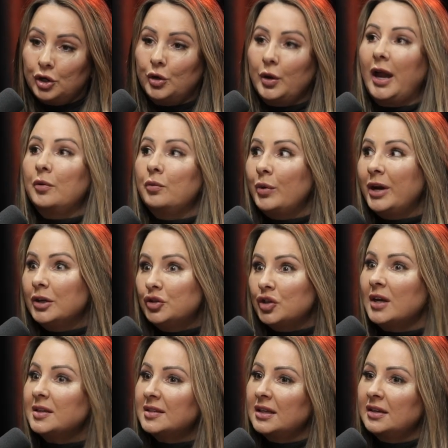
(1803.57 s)
you and
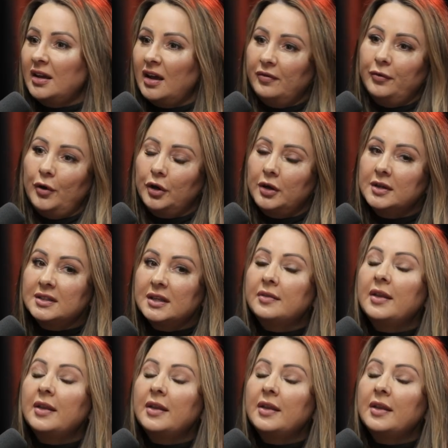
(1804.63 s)
readjusting that focus.